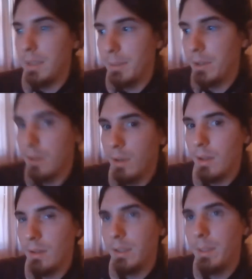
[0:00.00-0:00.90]
Libra
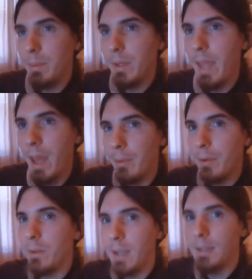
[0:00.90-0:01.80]
girl, Libra,
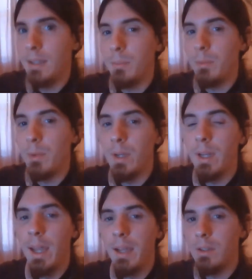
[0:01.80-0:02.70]
Capricorn, Rising, Moon,
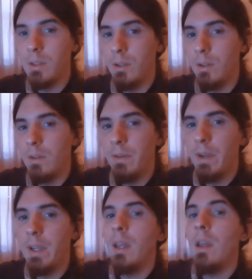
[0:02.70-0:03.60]
and Cancer
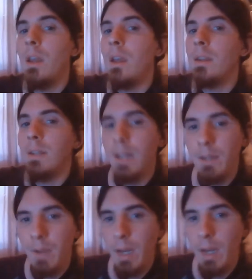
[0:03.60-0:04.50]
girlfriend
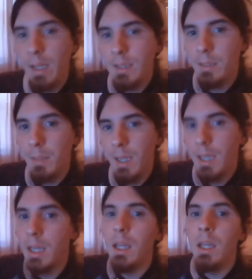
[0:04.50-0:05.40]
sitting right next to me.